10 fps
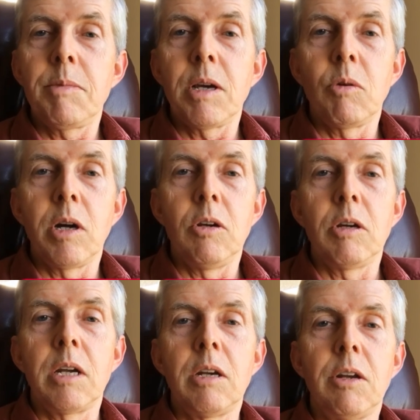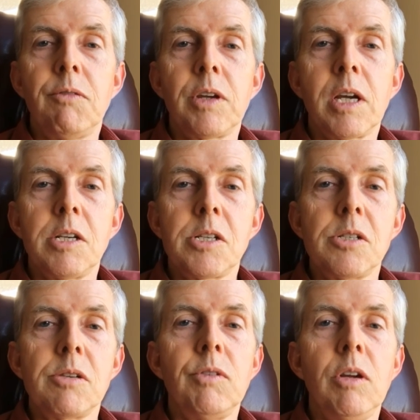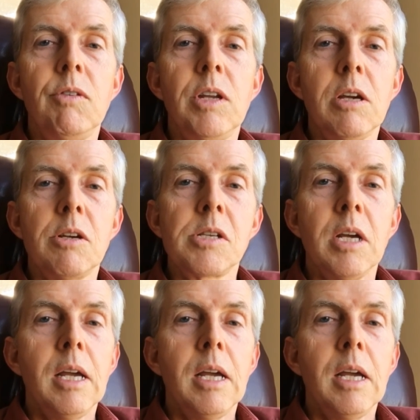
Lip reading: That way you'll get notifications of new videos.